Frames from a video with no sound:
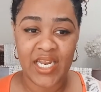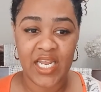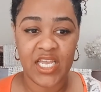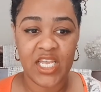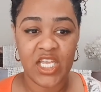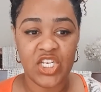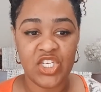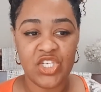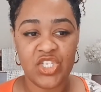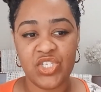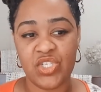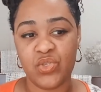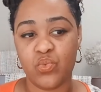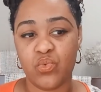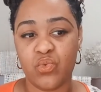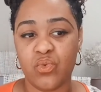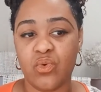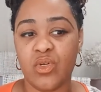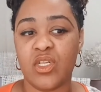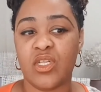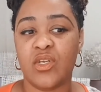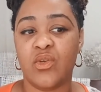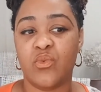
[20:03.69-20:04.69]
It can just
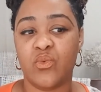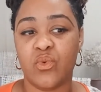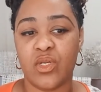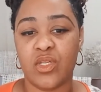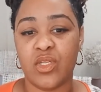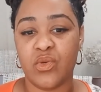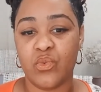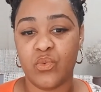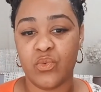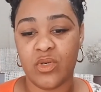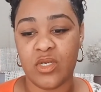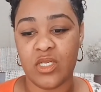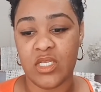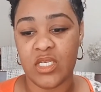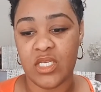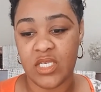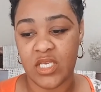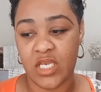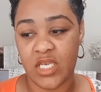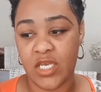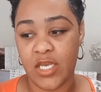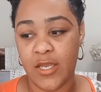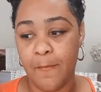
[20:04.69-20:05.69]
really, really, really
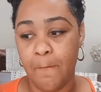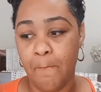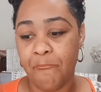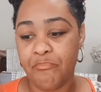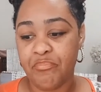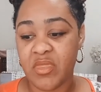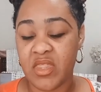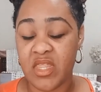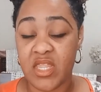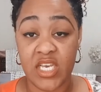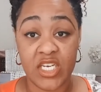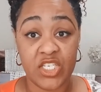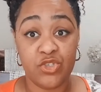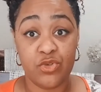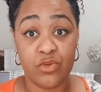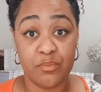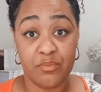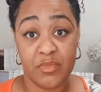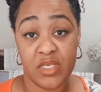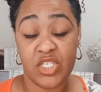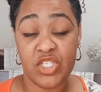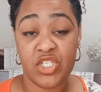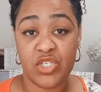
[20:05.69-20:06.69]
get
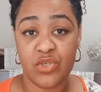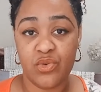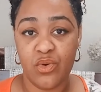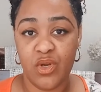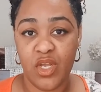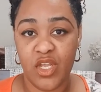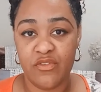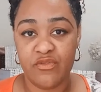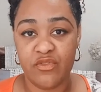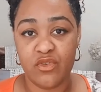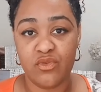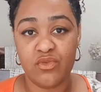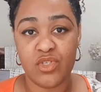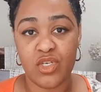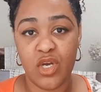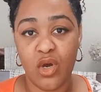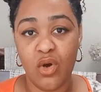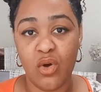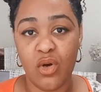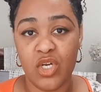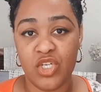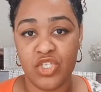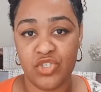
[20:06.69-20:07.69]
detrimental if you
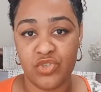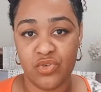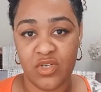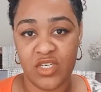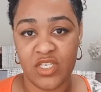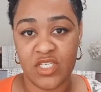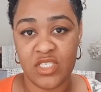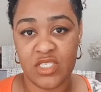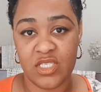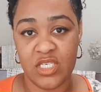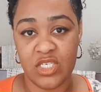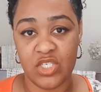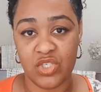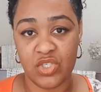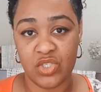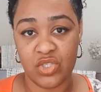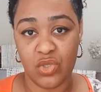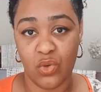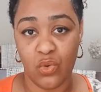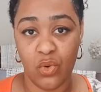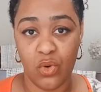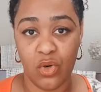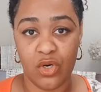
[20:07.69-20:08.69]
don't address these
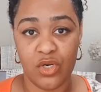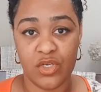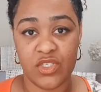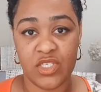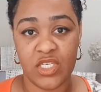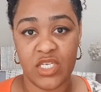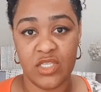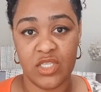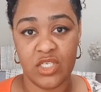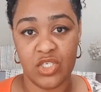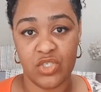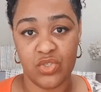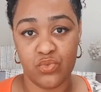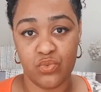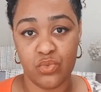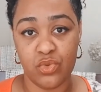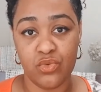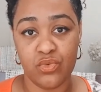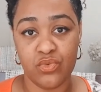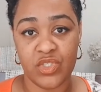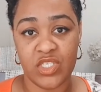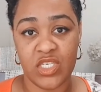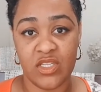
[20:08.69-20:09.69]
thorns and these
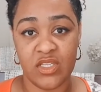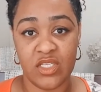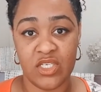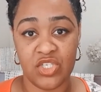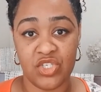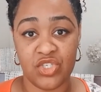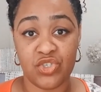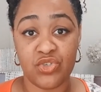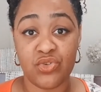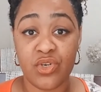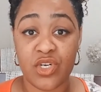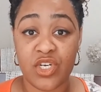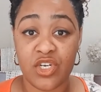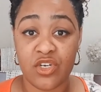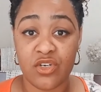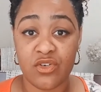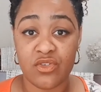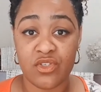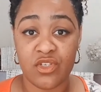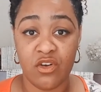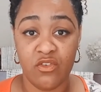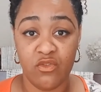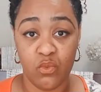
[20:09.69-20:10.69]
roots and these
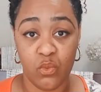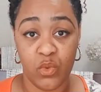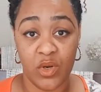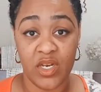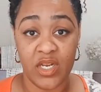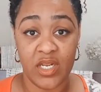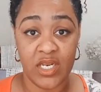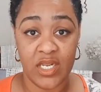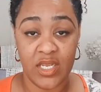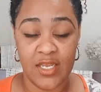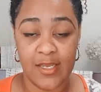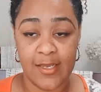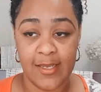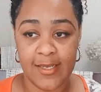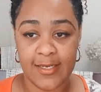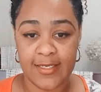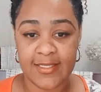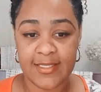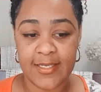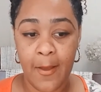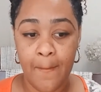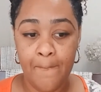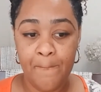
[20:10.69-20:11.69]
triggers of what it is.